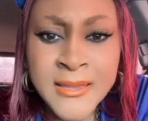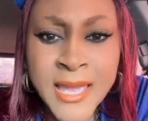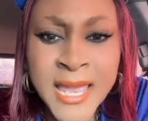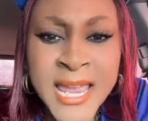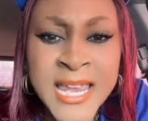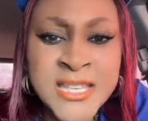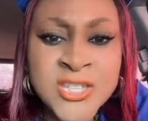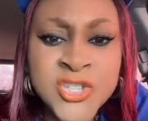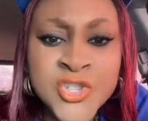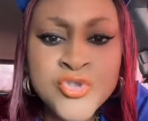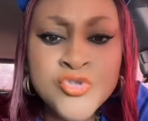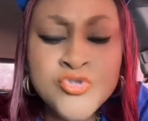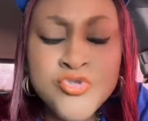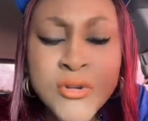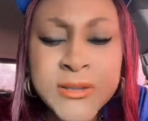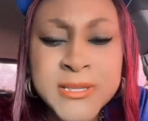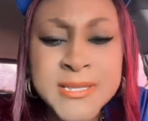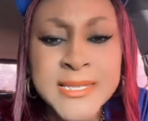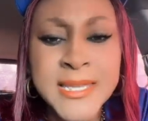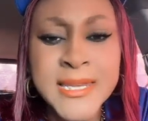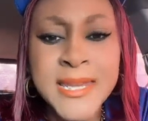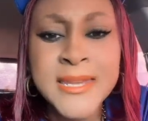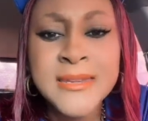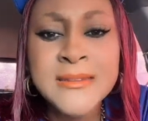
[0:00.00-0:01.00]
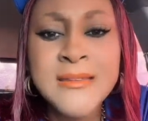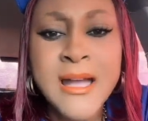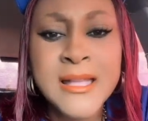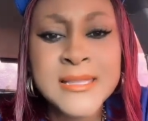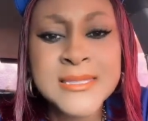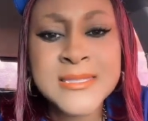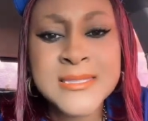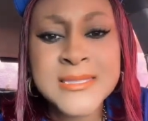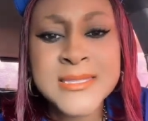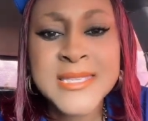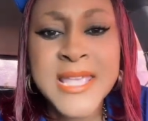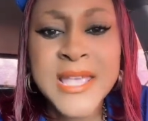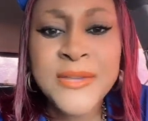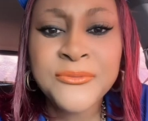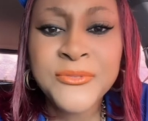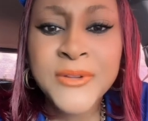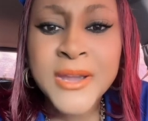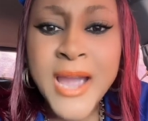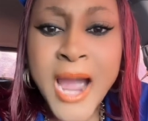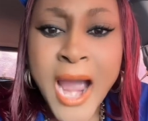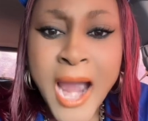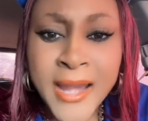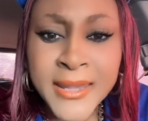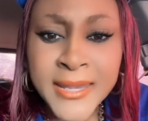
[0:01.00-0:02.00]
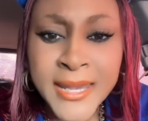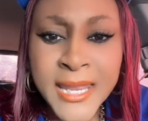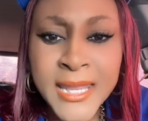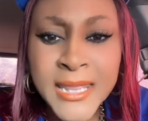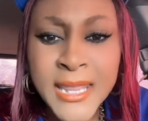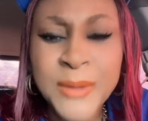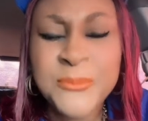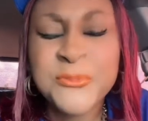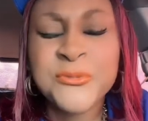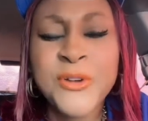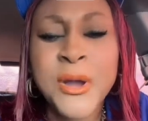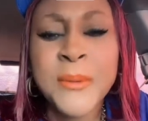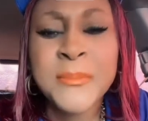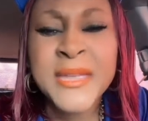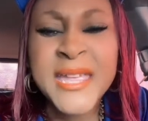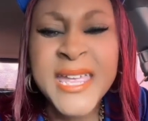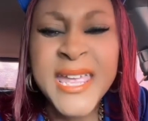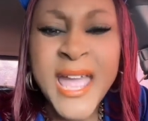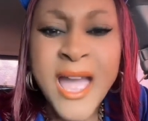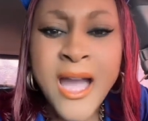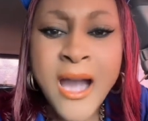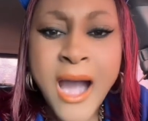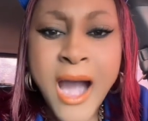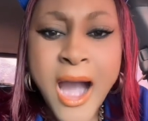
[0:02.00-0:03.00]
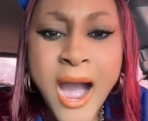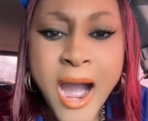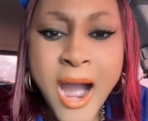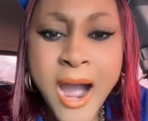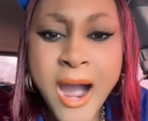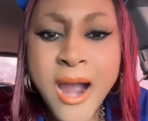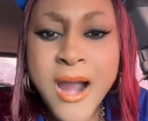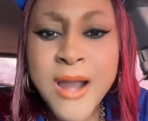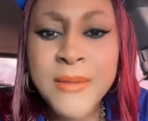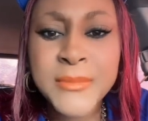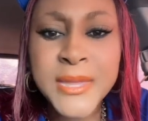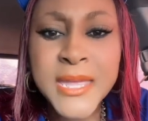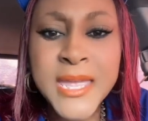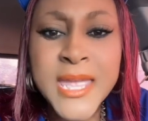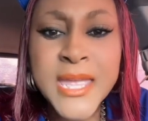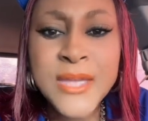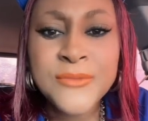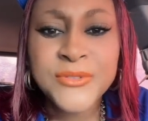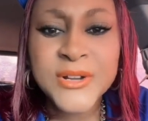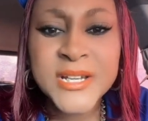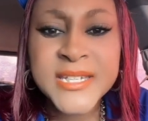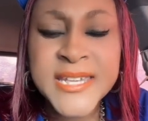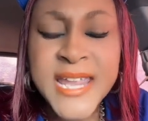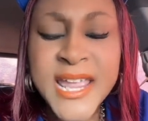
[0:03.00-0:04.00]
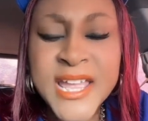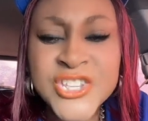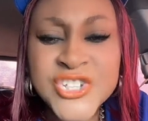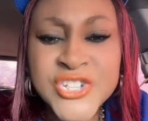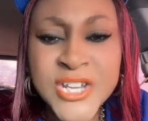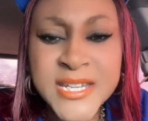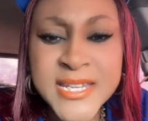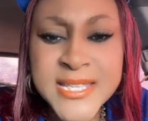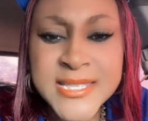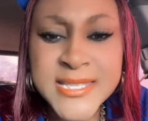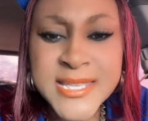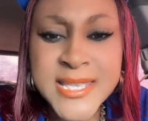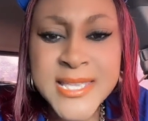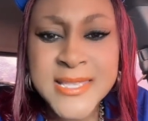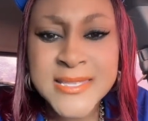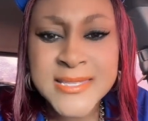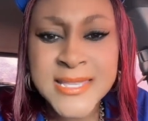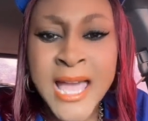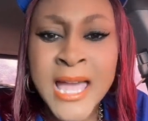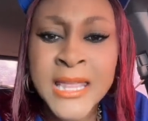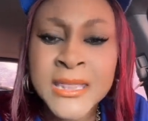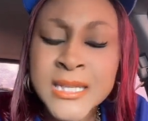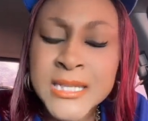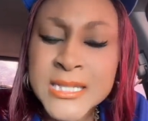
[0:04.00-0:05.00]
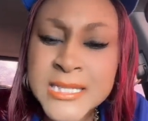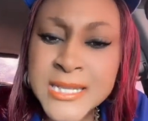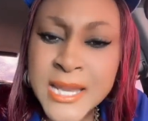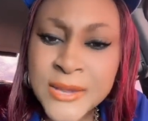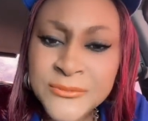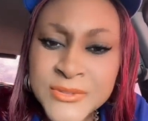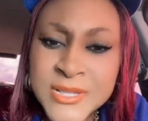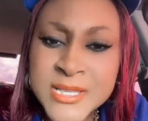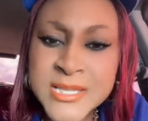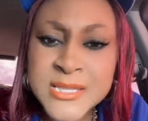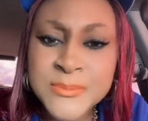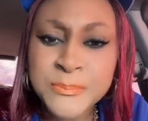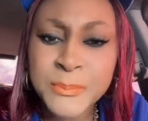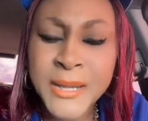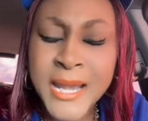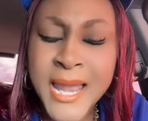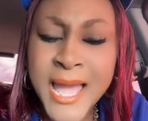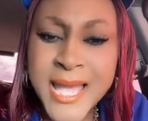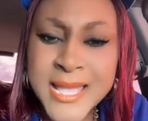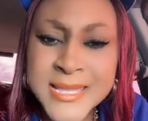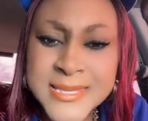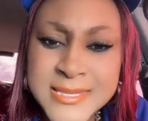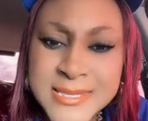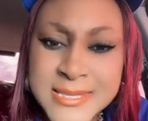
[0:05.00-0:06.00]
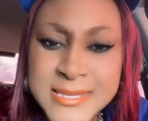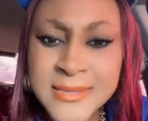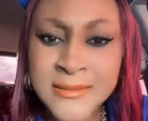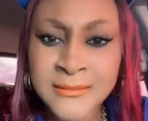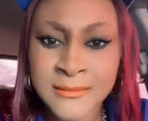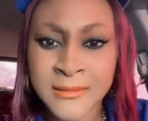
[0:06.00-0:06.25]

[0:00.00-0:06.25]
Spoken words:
in trusting in God, safeguarding them from harm, evil, danger, disease, and the devil's plans,